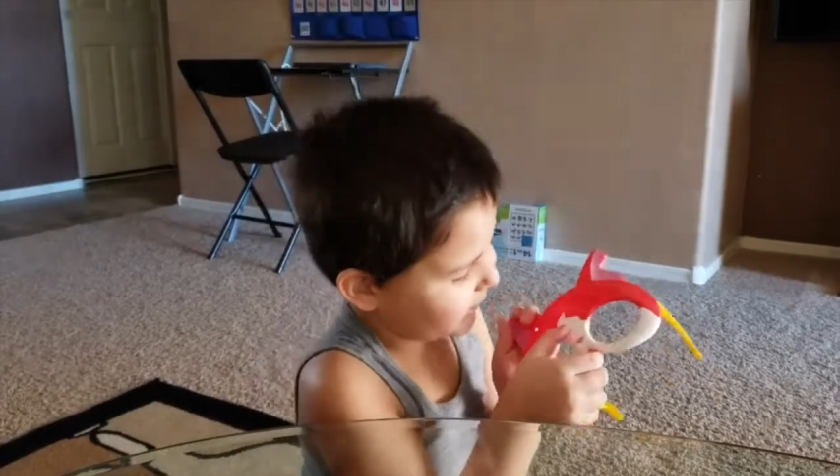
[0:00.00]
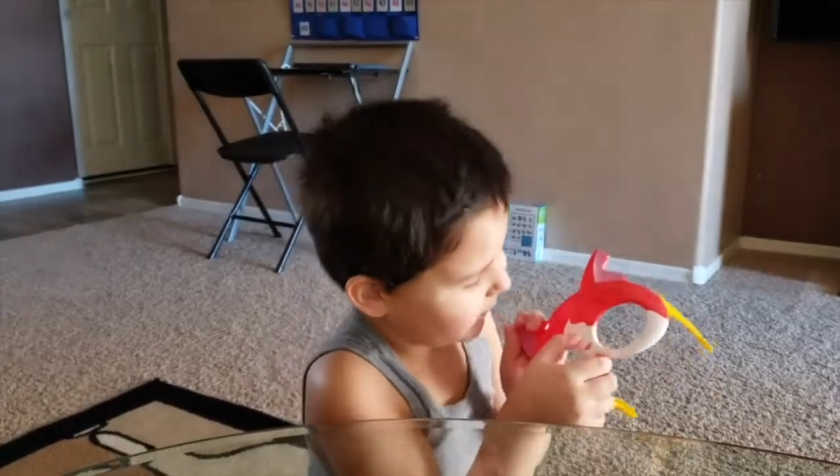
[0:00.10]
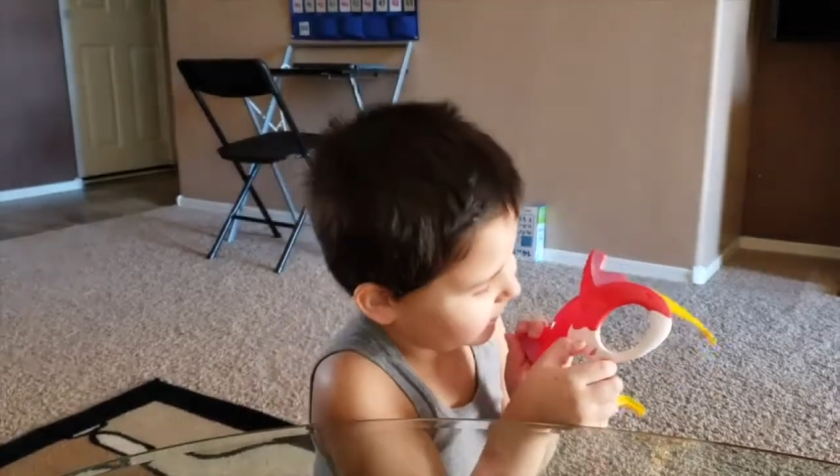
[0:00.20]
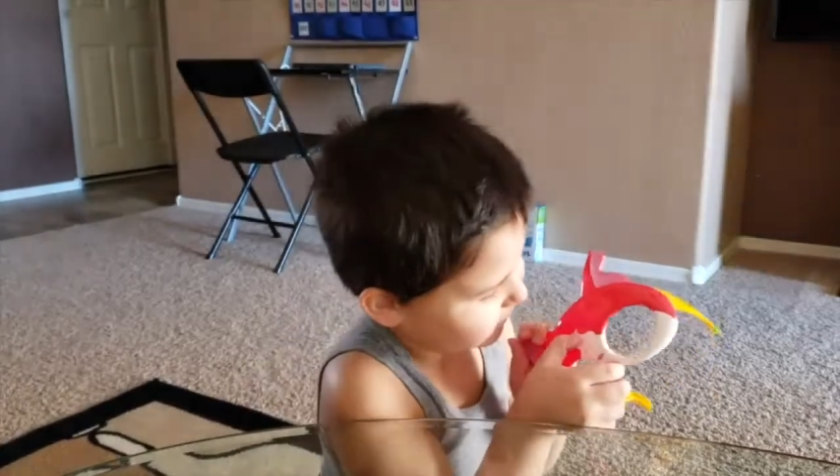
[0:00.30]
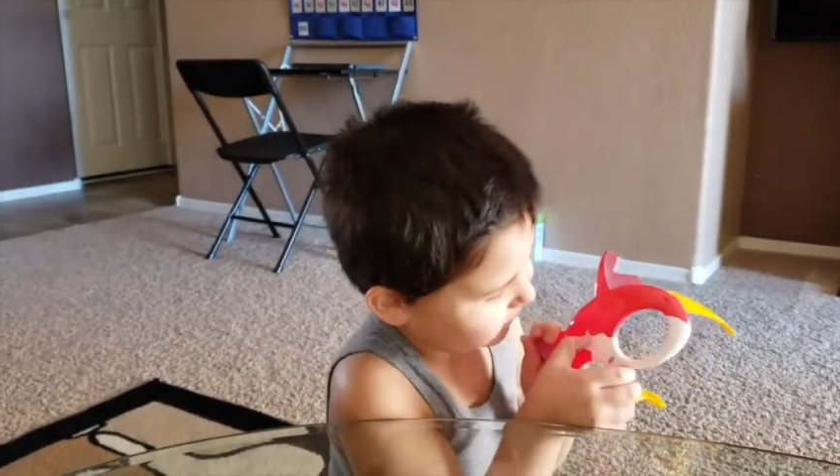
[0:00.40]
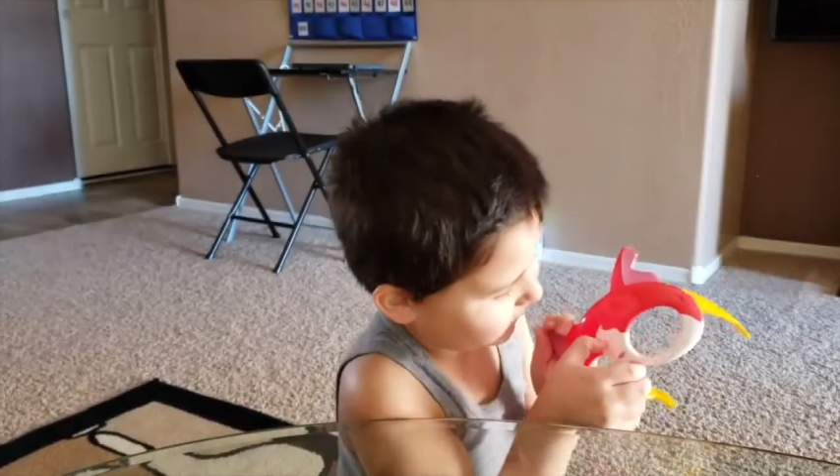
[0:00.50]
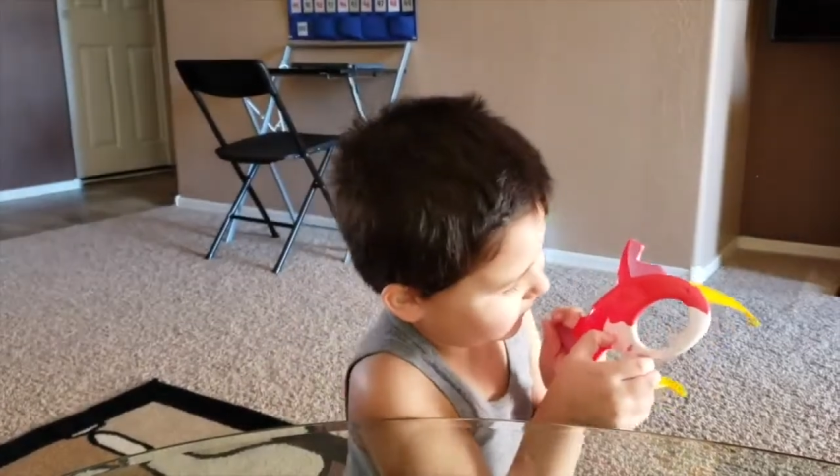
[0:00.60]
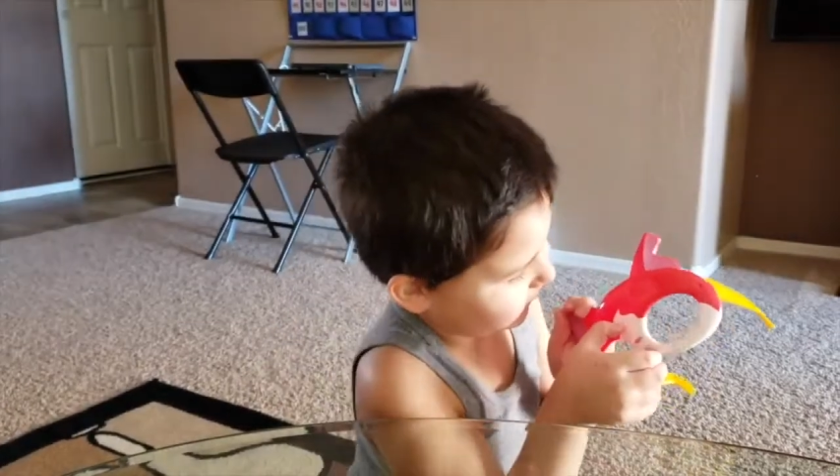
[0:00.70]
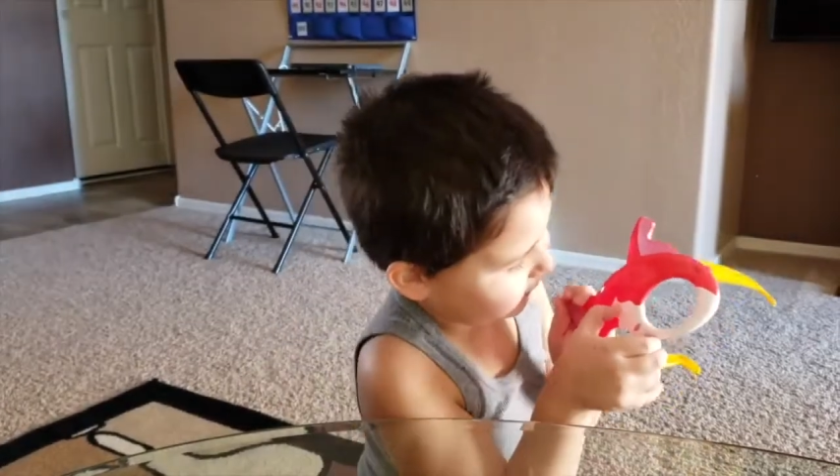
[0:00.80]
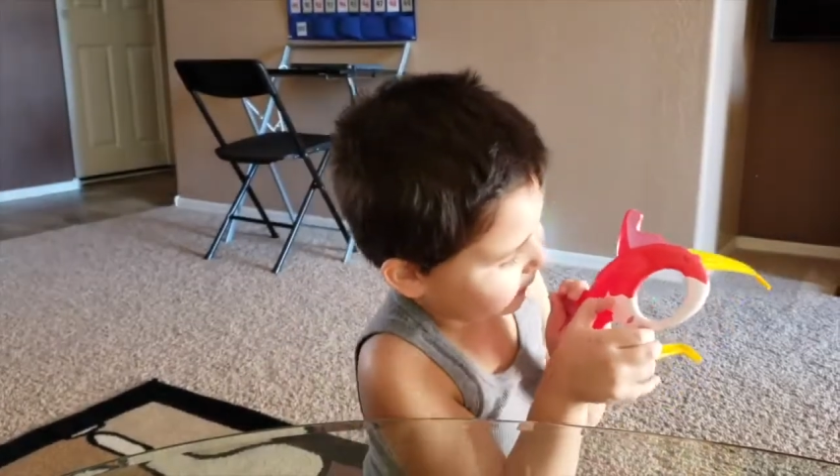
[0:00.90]
things right
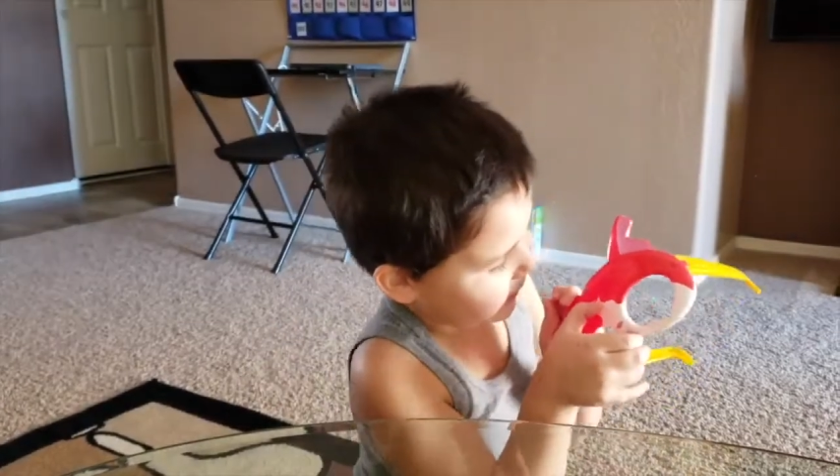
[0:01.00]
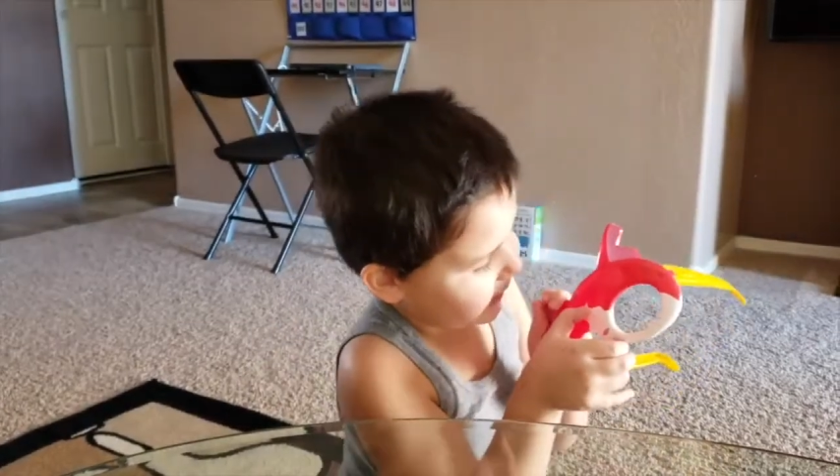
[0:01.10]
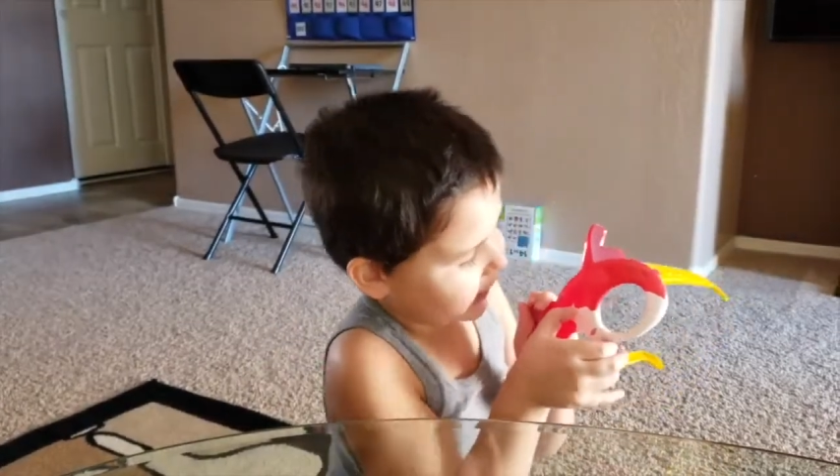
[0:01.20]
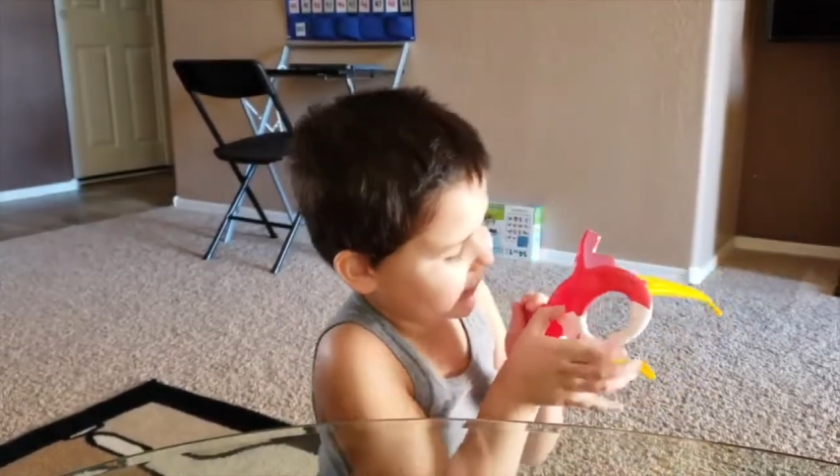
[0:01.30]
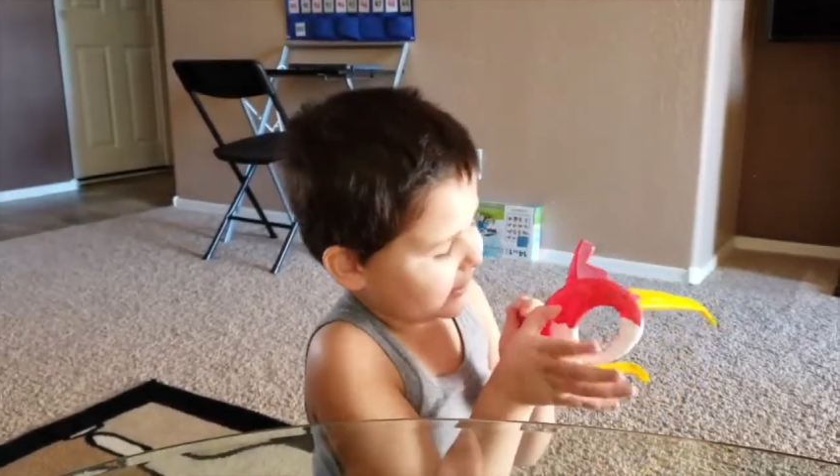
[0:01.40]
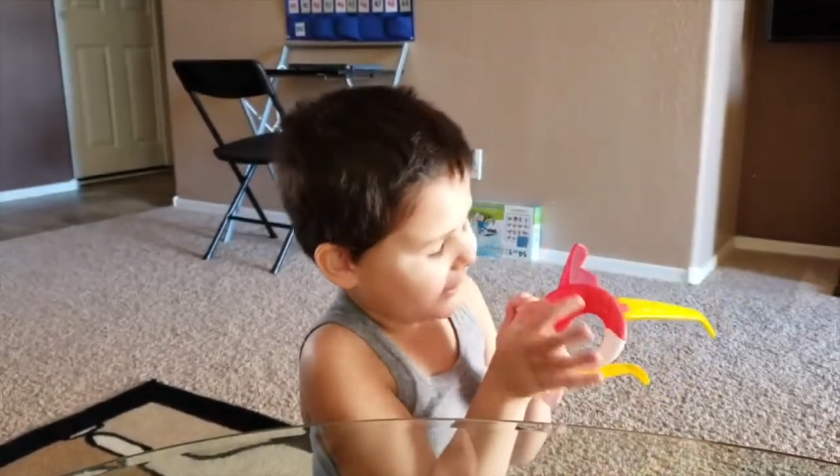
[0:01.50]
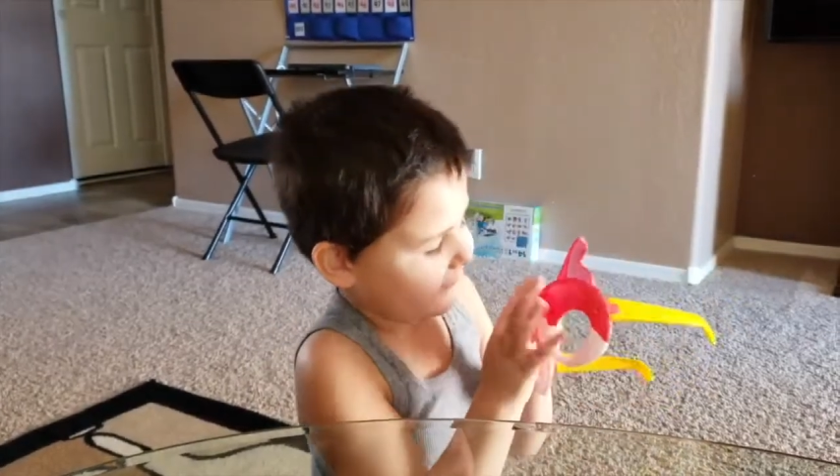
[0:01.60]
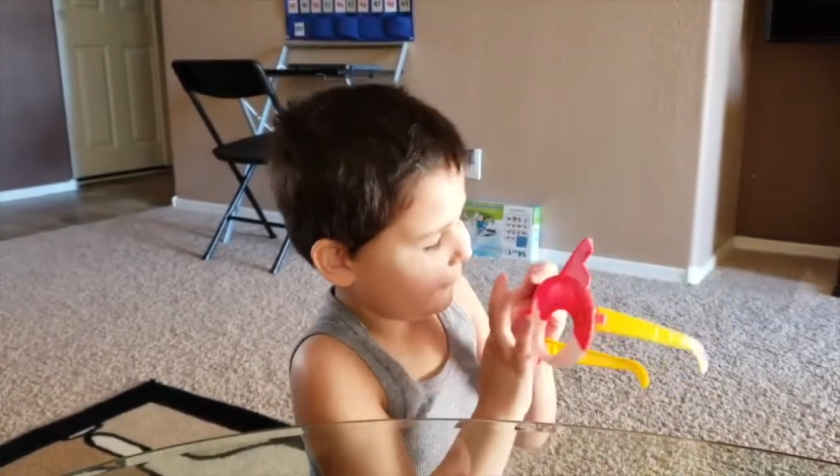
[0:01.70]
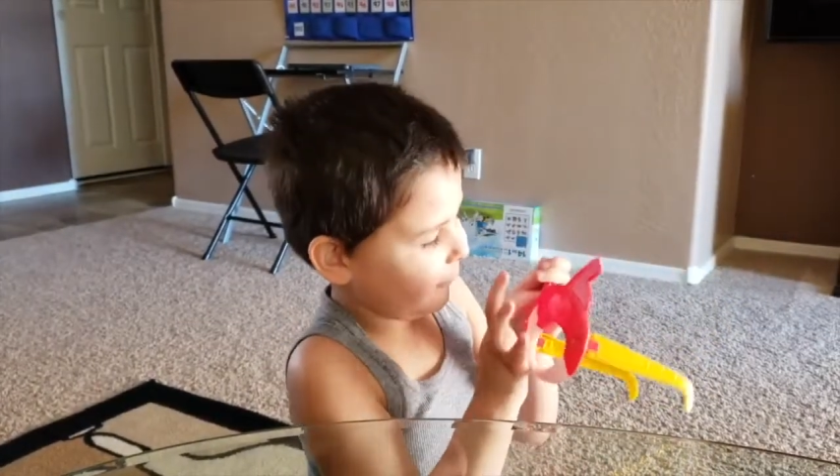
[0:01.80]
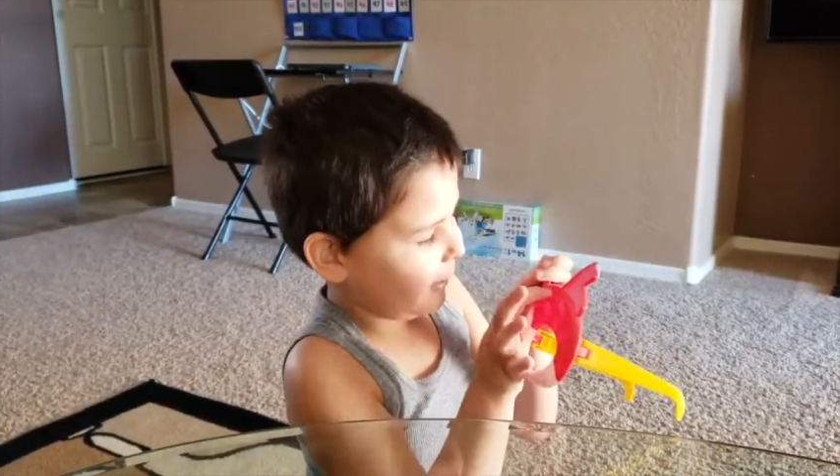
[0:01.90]
here. It's
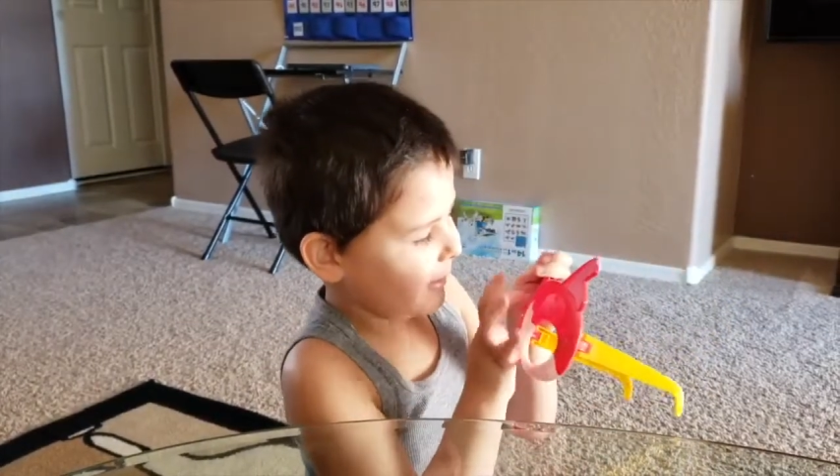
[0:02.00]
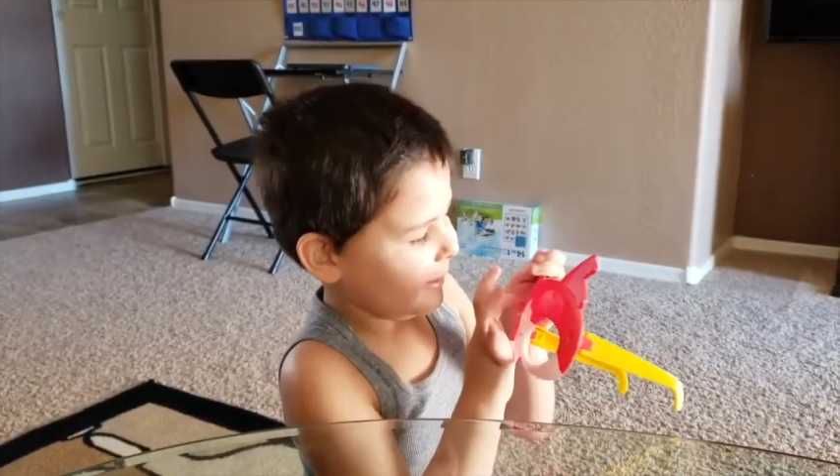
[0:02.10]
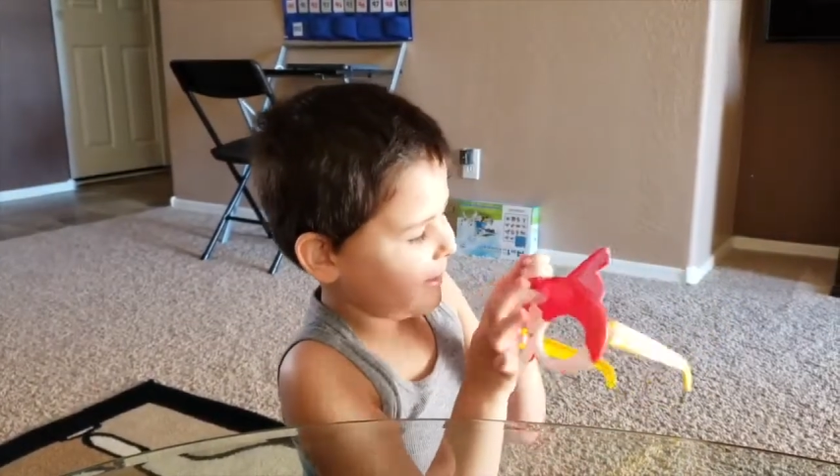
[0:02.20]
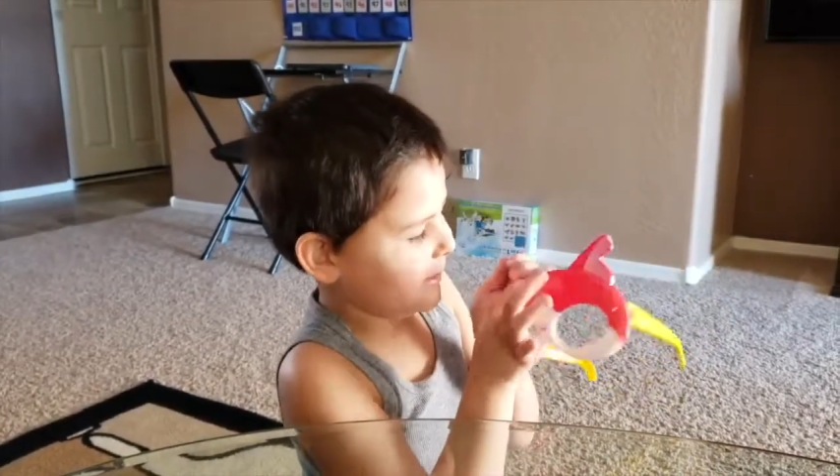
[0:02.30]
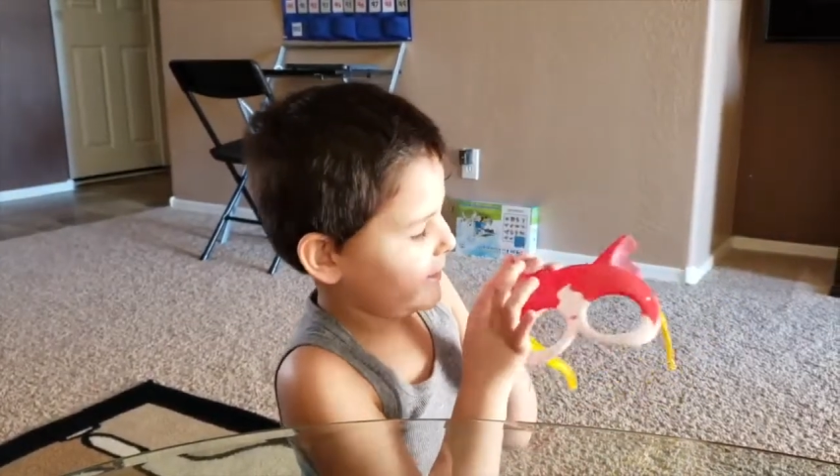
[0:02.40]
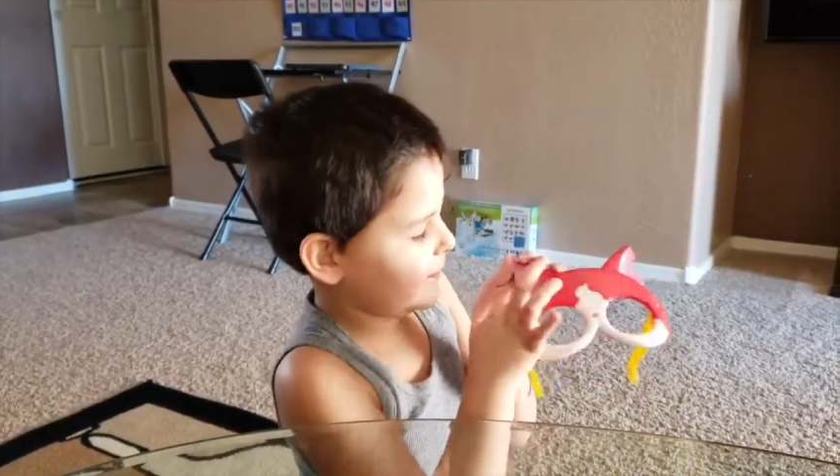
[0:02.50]
covering the